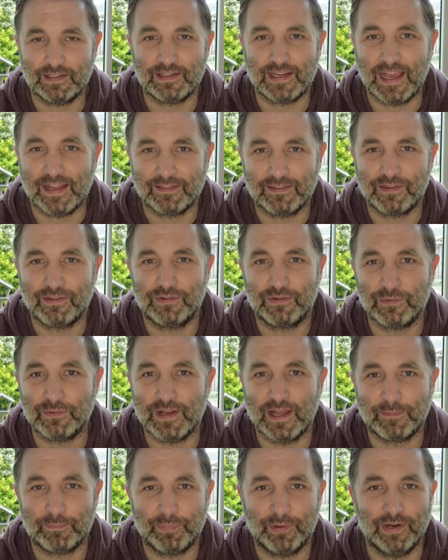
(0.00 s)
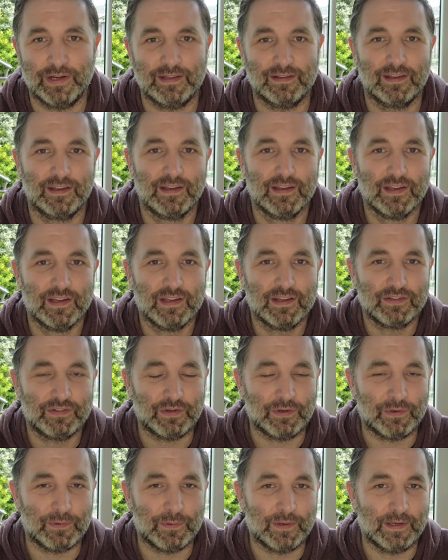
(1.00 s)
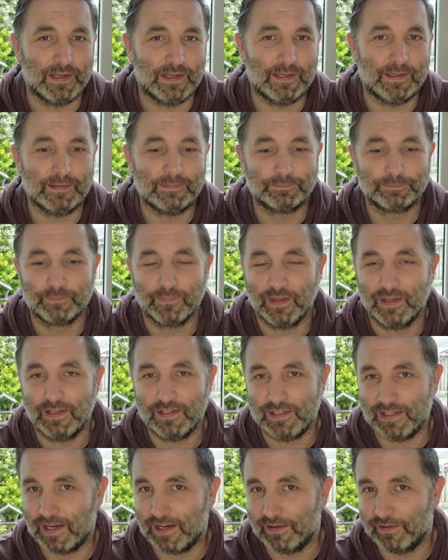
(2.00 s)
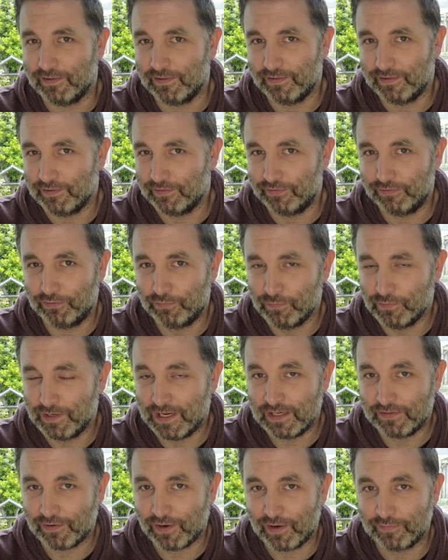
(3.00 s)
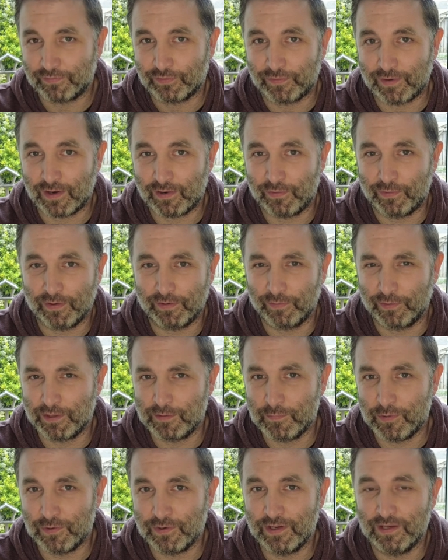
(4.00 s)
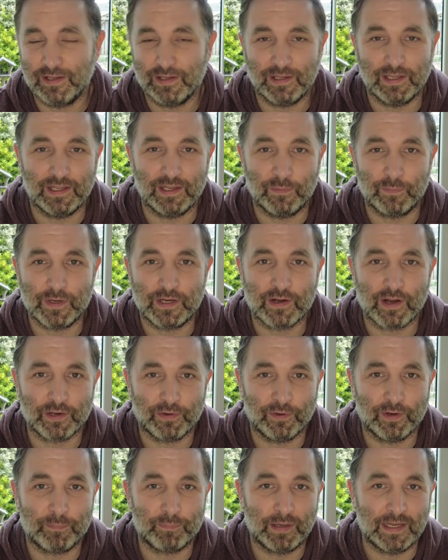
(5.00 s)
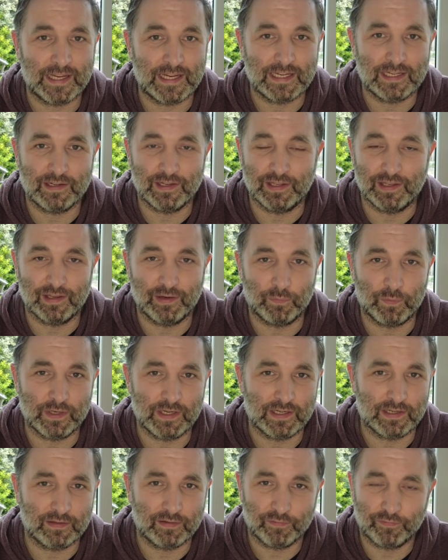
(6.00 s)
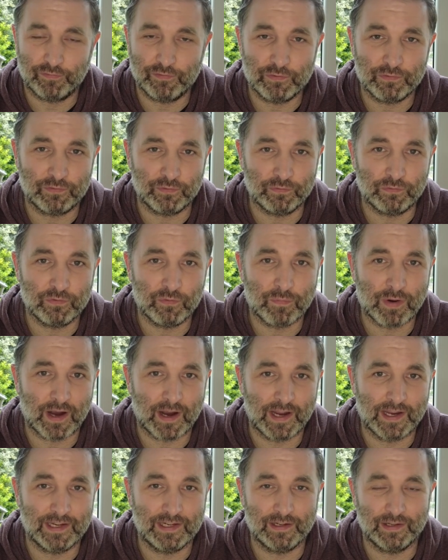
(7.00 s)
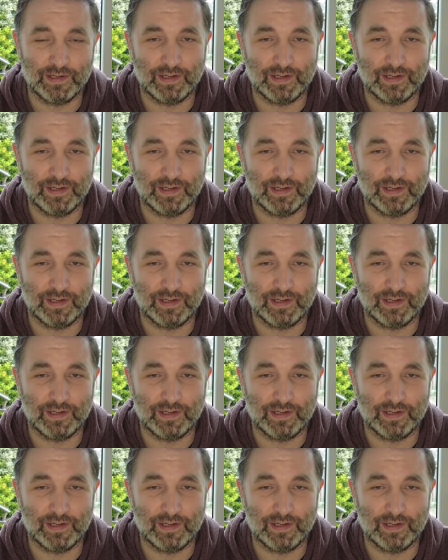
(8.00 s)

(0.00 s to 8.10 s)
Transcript: get to that point. So 2 days after our honeymoon, we got on a plane. We flew to Dubai,